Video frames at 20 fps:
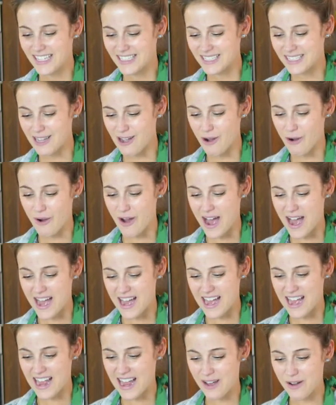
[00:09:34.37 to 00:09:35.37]
So
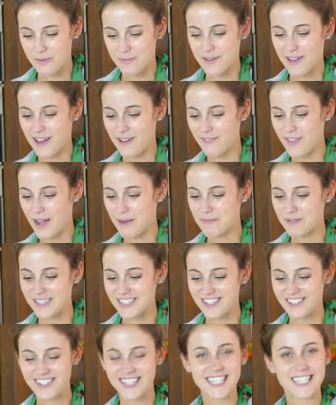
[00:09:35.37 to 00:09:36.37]
I hope you'll have the
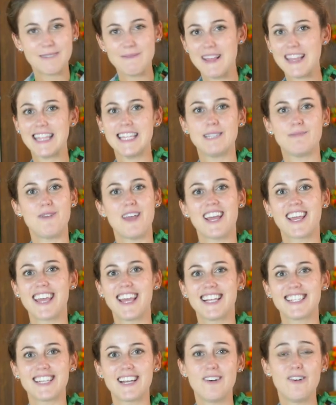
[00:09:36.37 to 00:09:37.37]
opportunity to make these
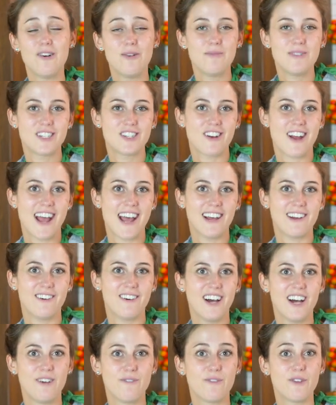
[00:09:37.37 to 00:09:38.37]
pancakes at home and try out
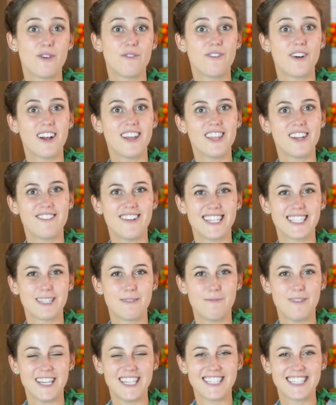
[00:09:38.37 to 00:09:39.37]
a few of our other
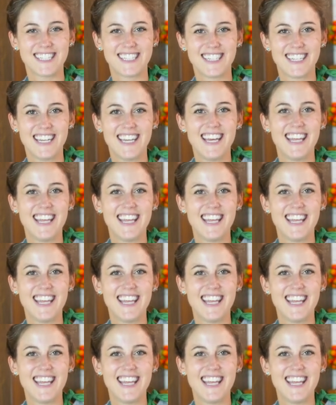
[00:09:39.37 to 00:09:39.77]
recipes.